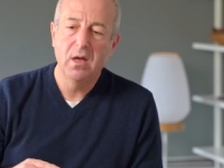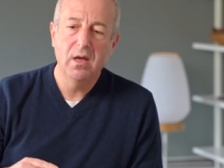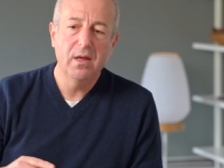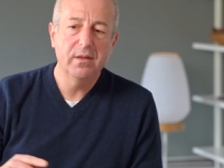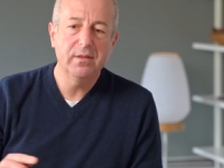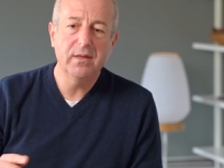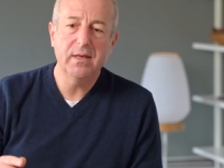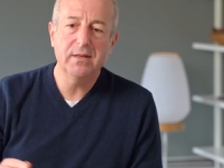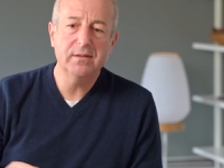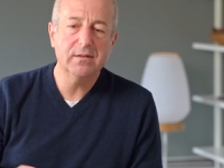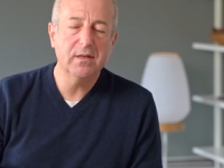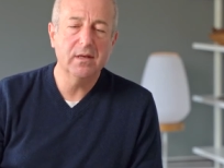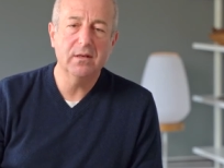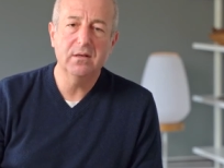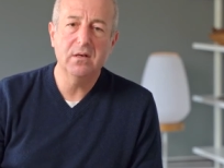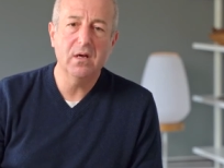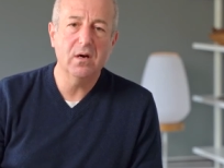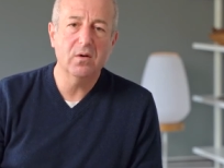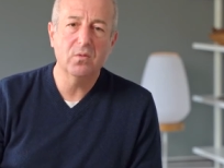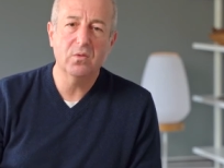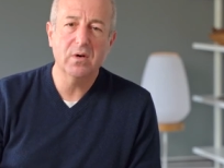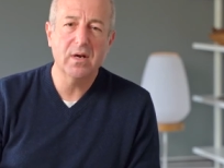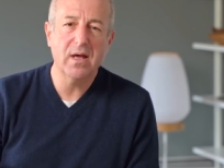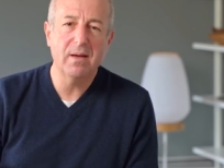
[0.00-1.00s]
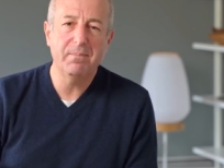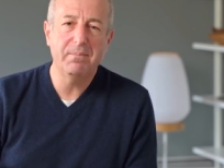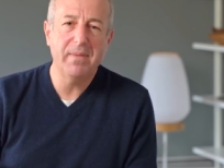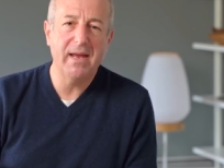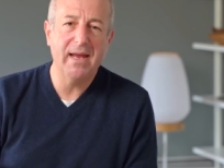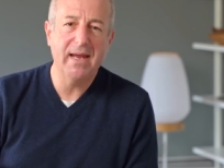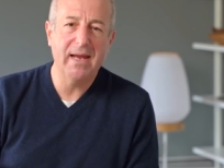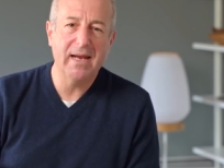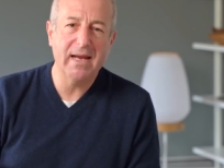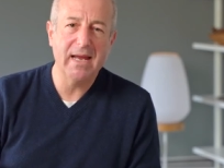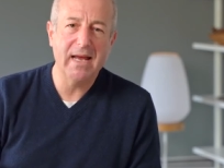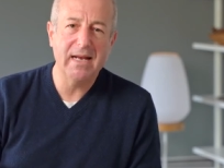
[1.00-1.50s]
they said, no, we're not
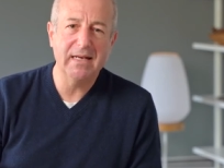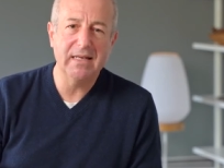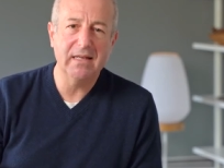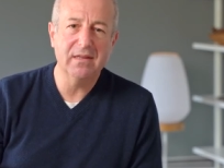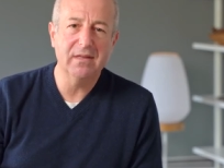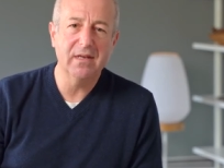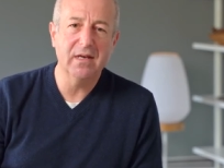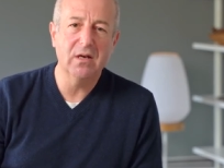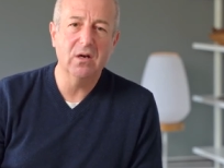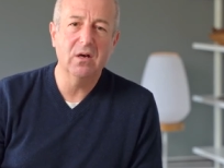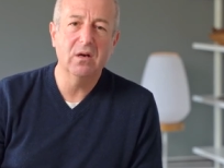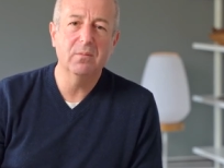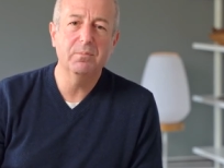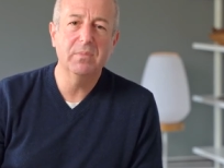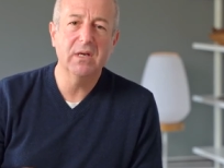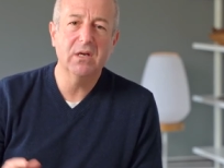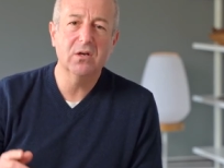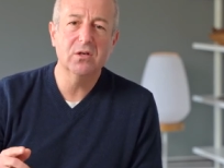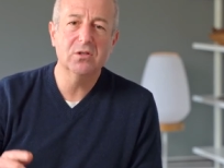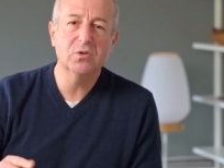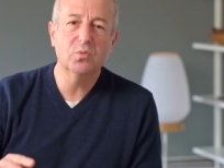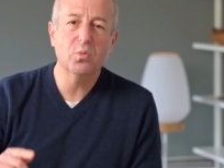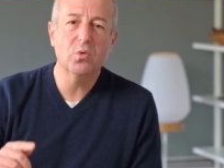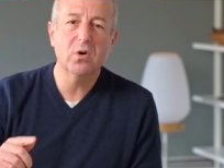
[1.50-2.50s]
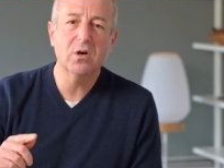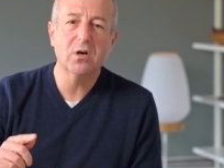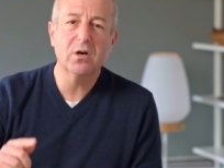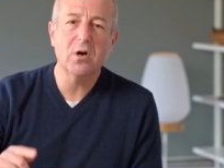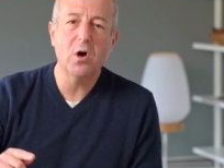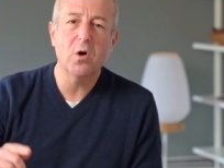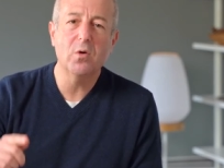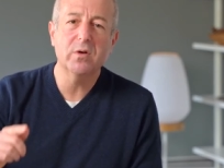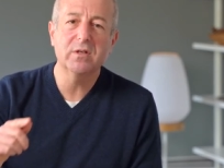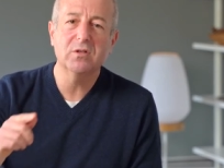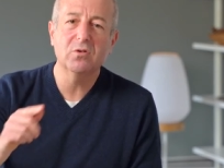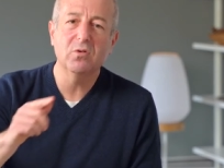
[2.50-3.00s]
paying anything because we're
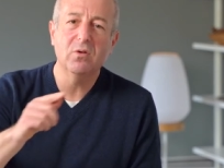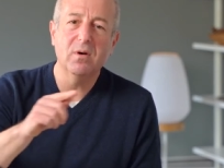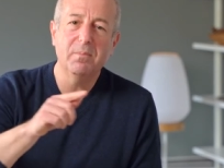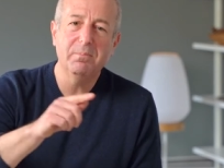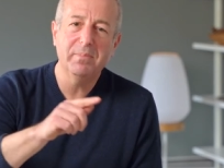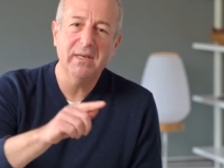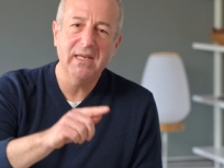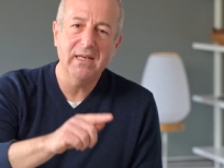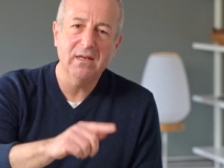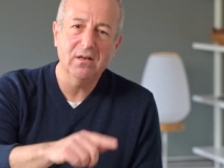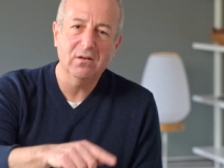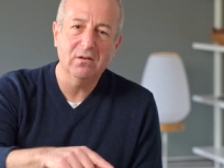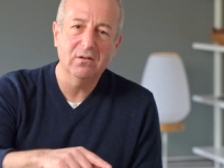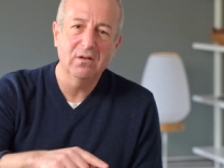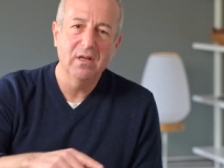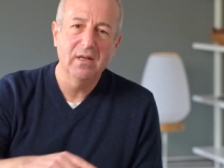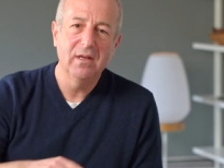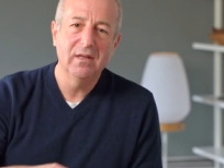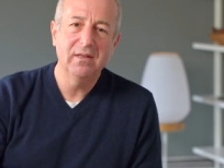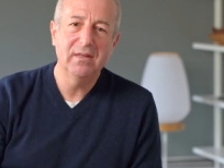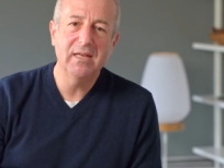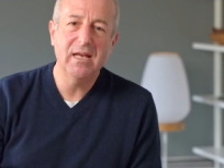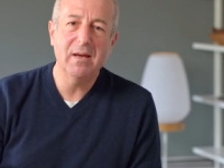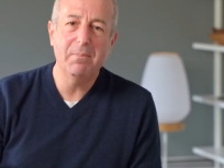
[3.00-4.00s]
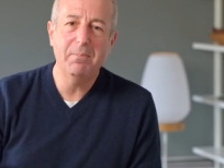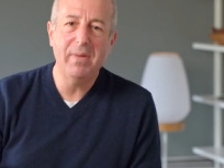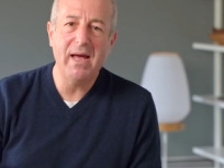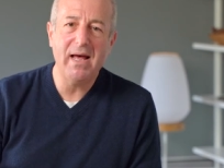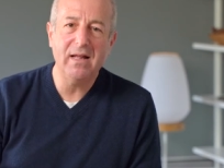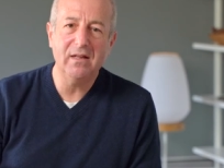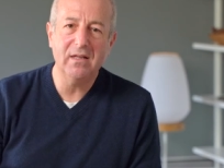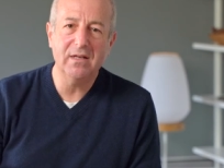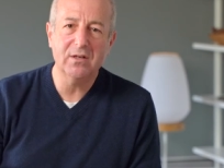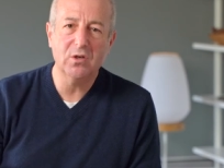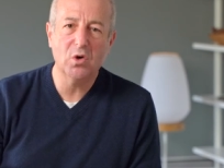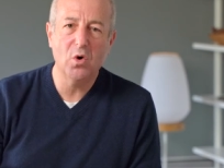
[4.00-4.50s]
going to appeal the
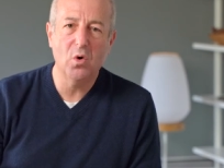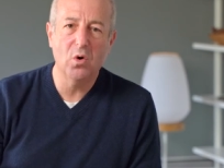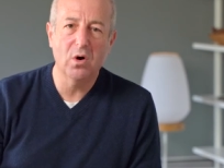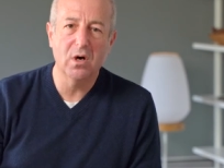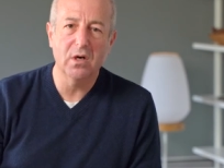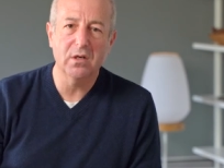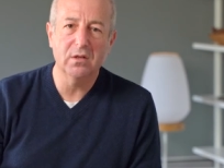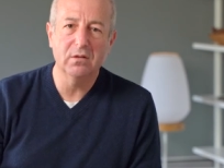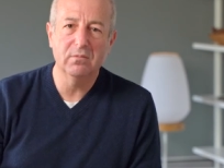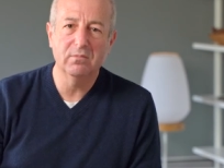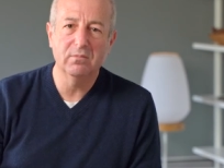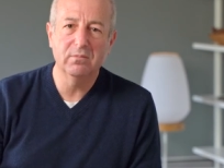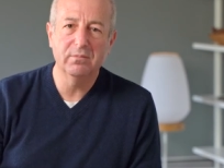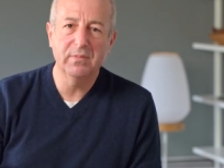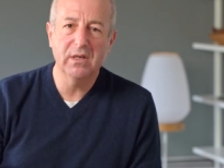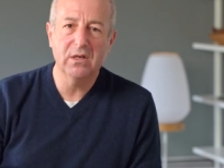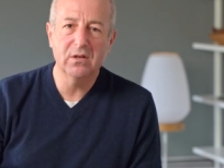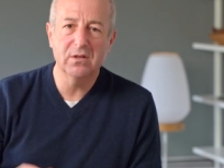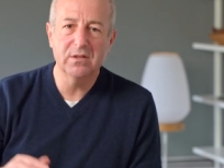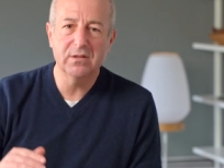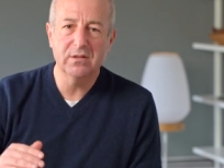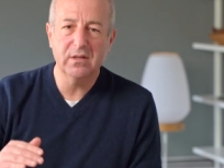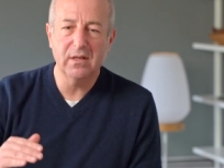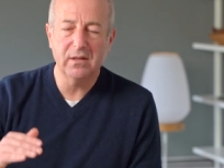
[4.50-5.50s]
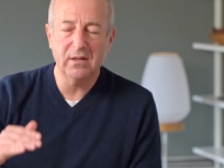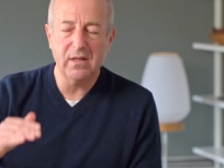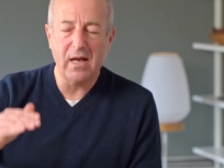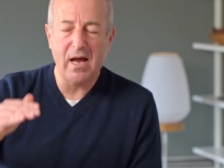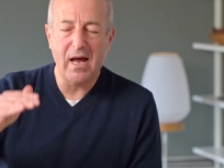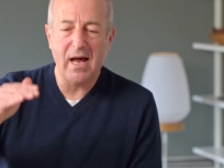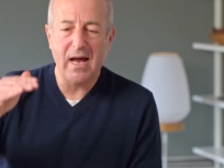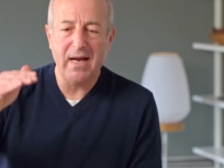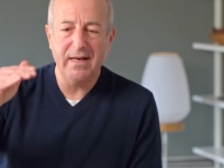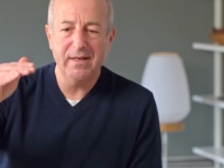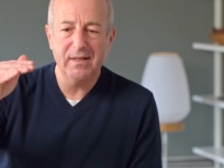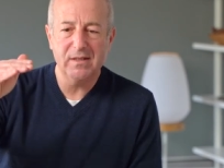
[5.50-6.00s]
appellate court. Because at the
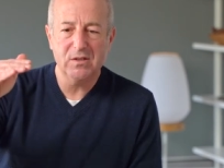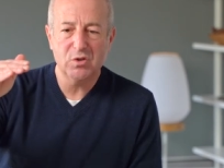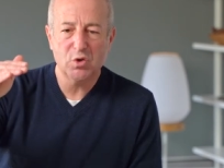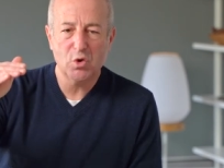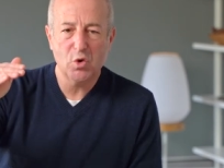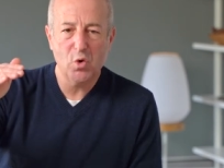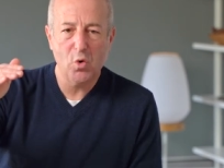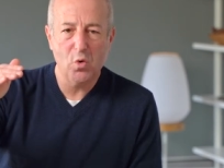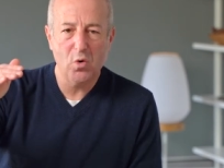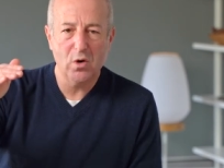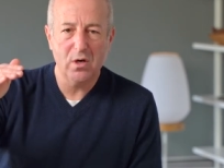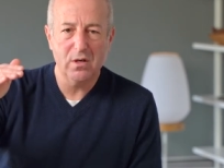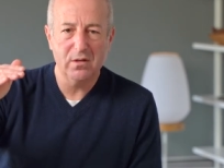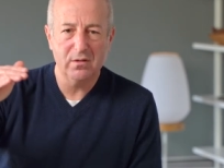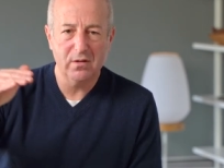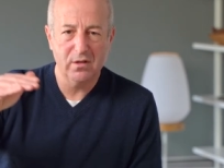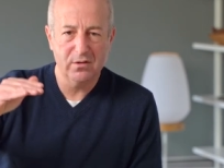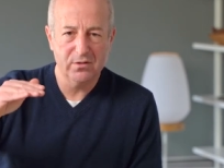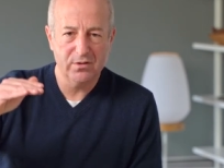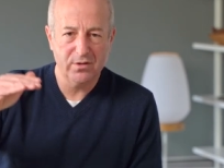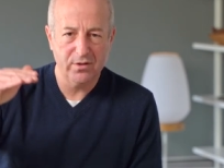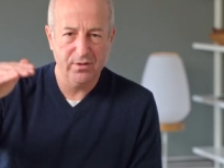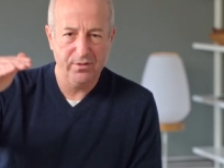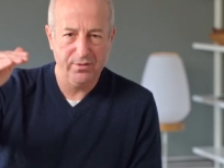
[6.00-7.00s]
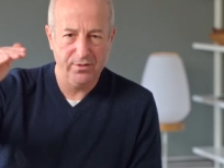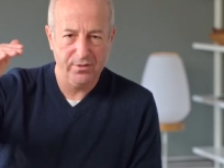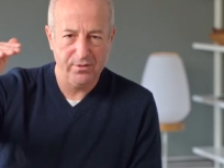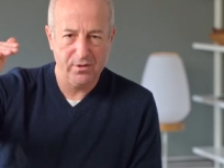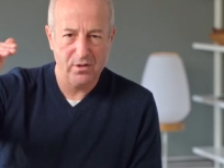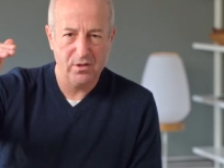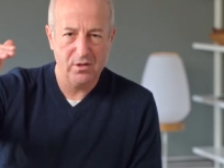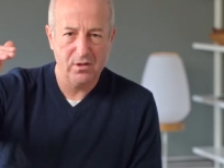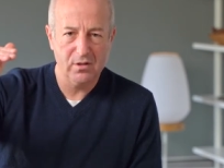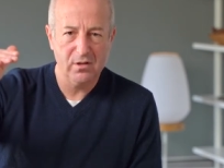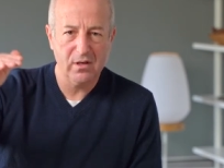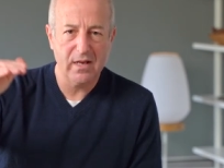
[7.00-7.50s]
highest court, there's a
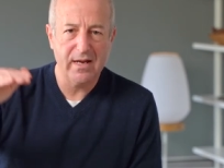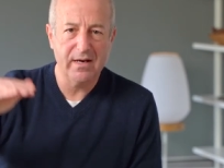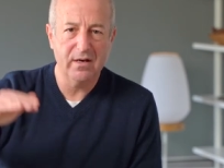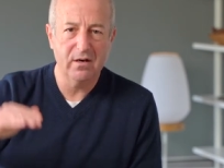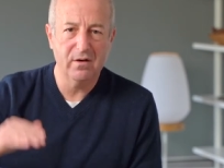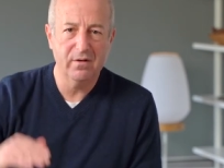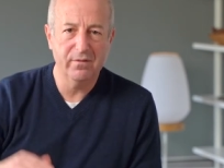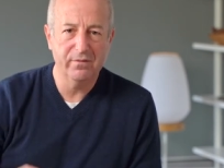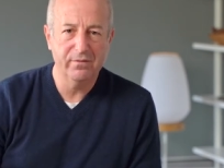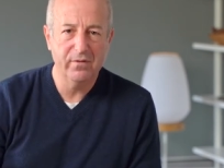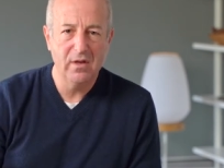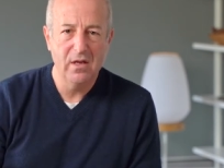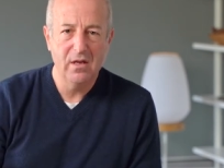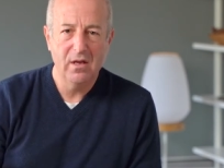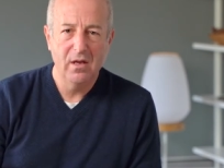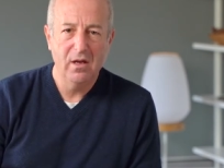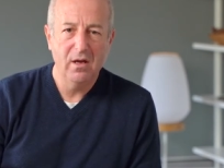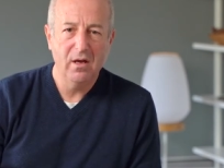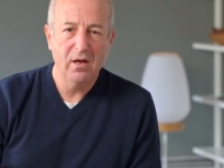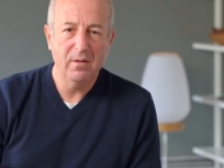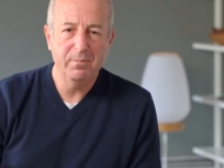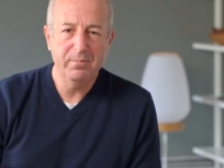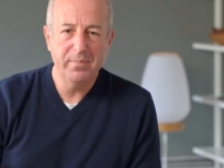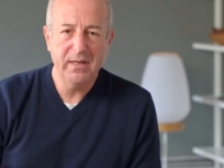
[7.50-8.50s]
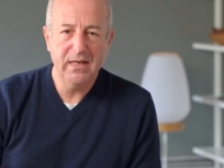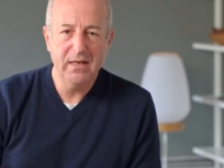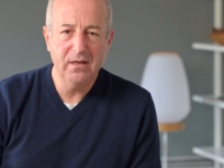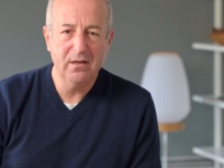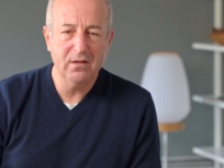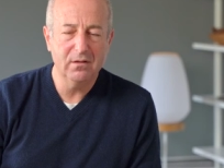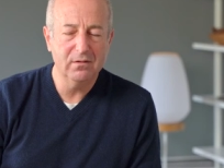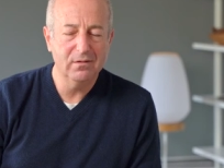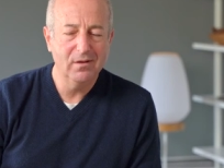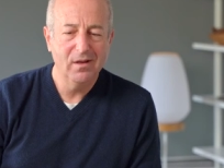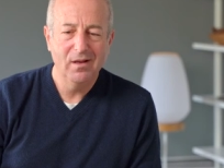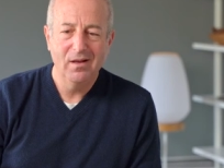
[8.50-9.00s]
third layer of
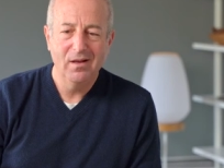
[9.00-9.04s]
appeal.